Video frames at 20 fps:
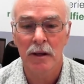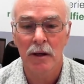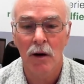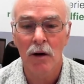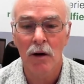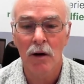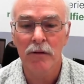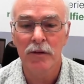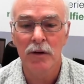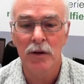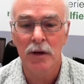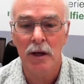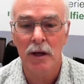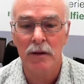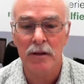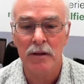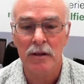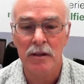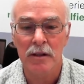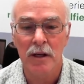all of you
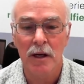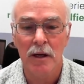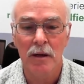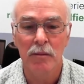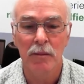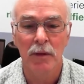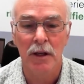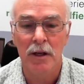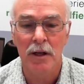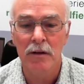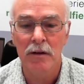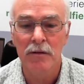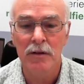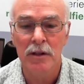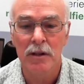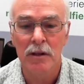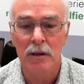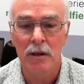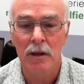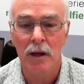get the same
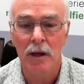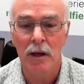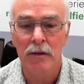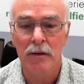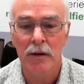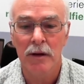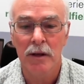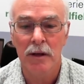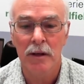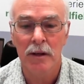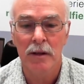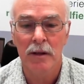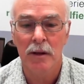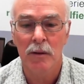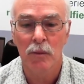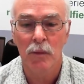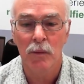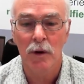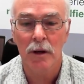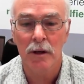leaves, and then uh,
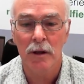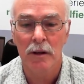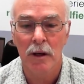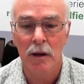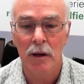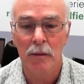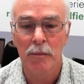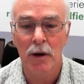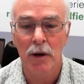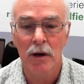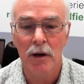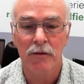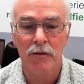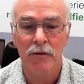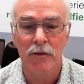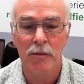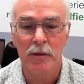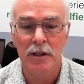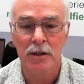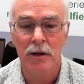work apart
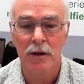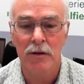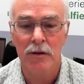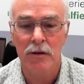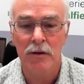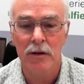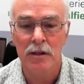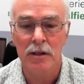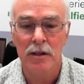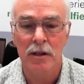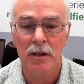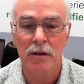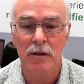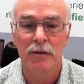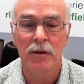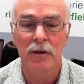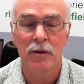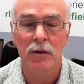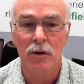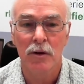from each other and see if
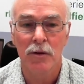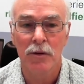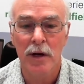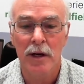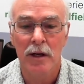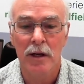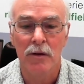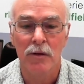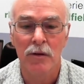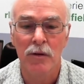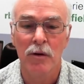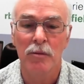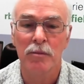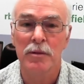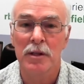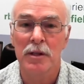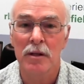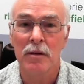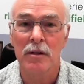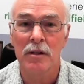you create
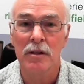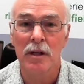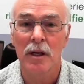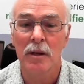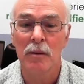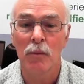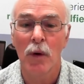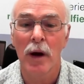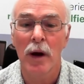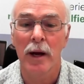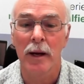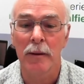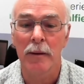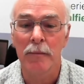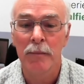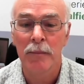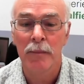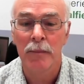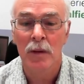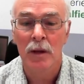groups in the same way.
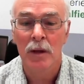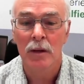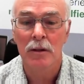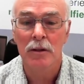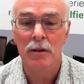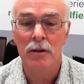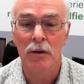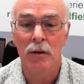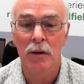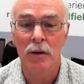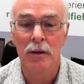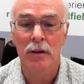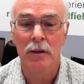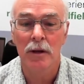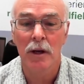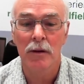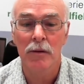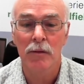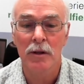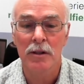So in
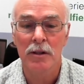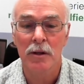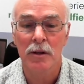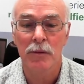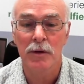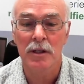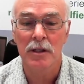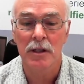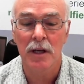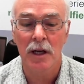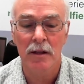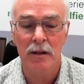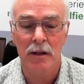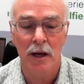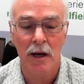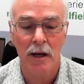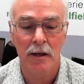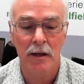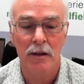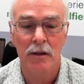other words, to restate
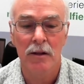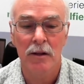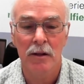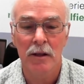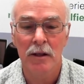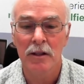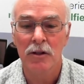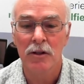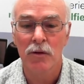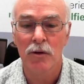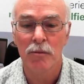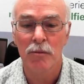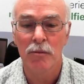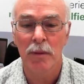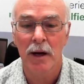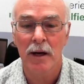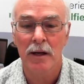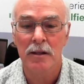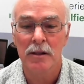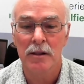that, each group
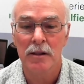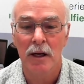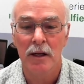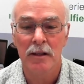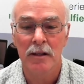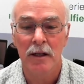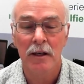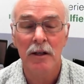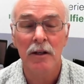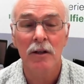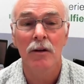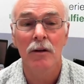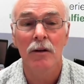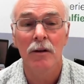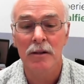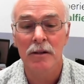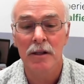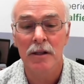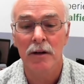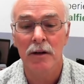has
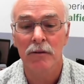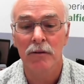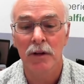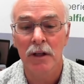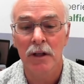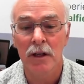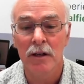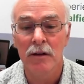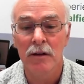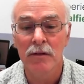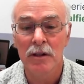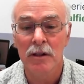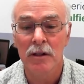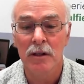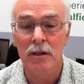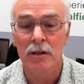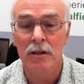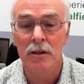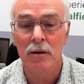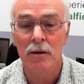identical set of leaves,
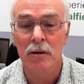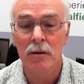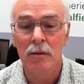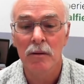each